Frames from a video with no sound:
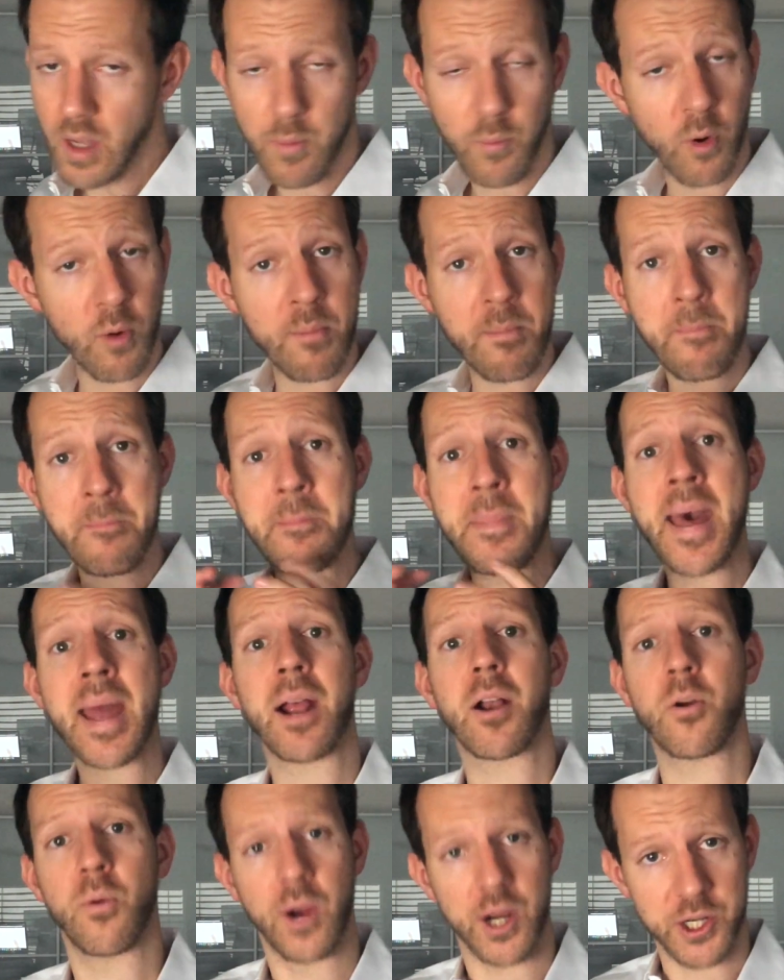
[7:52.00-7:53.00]
more
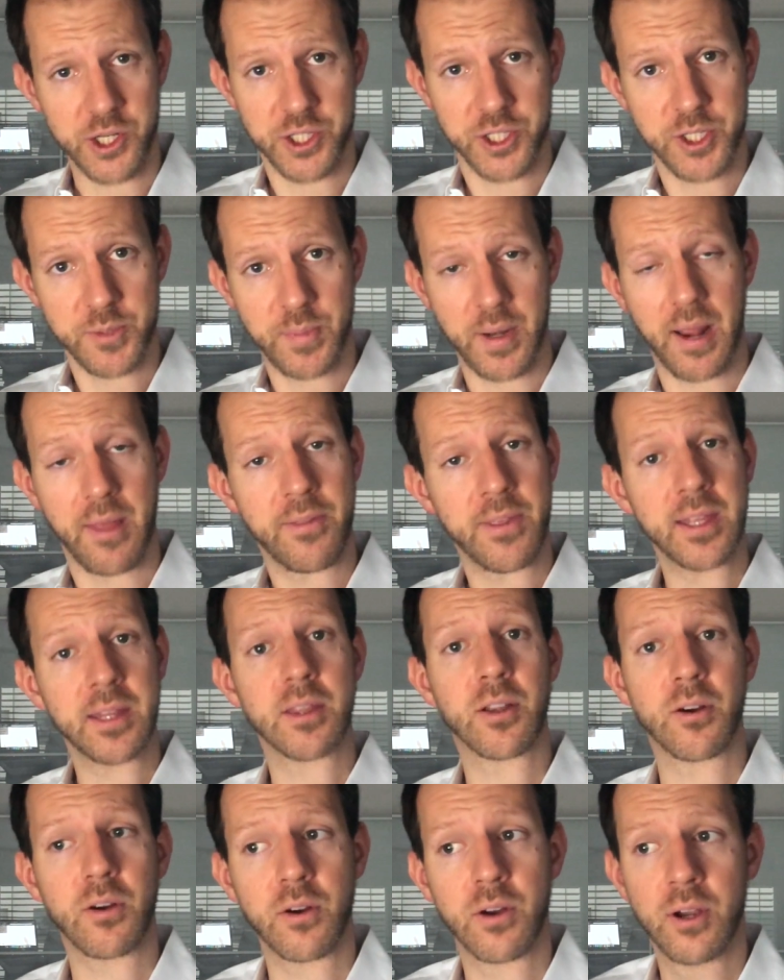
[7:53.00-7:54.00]
meta questions, but I think
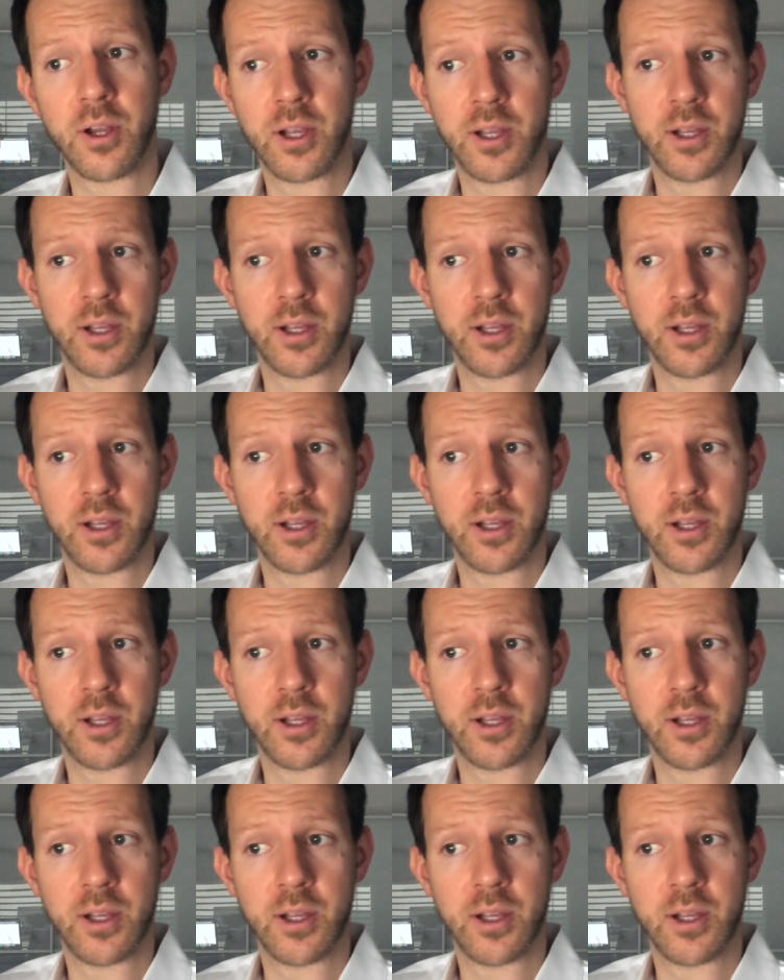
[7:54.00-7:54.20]
they're